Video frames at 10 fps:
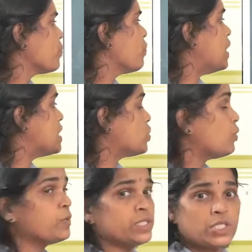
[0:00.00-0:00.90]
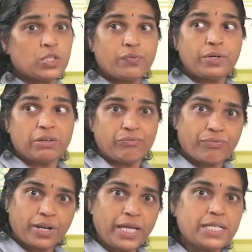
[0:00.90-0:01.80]
What is the opposite of
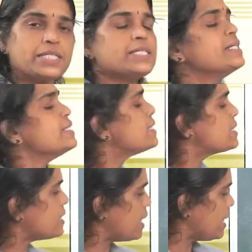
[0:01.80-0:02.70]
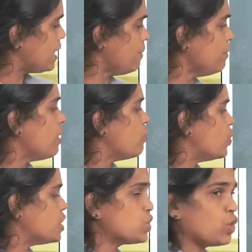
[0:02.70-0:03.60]
different? Same.
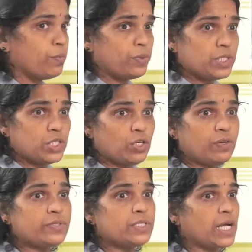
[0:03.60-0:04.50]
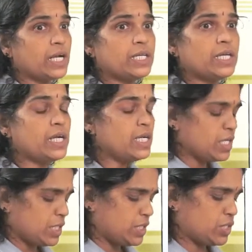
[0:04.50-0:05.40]
What's the opposite of started?
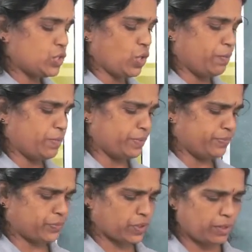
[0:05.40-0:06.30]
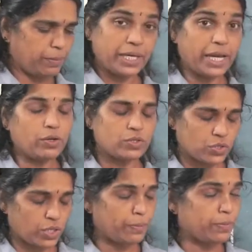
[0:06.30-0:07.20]
Stopped. Began,
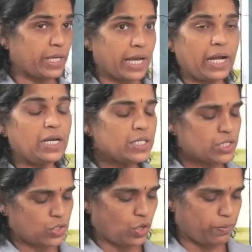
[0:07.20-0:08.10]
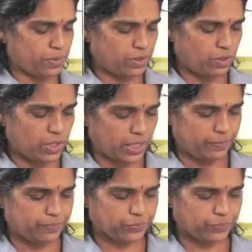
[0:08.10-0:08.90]
stopped. Okay.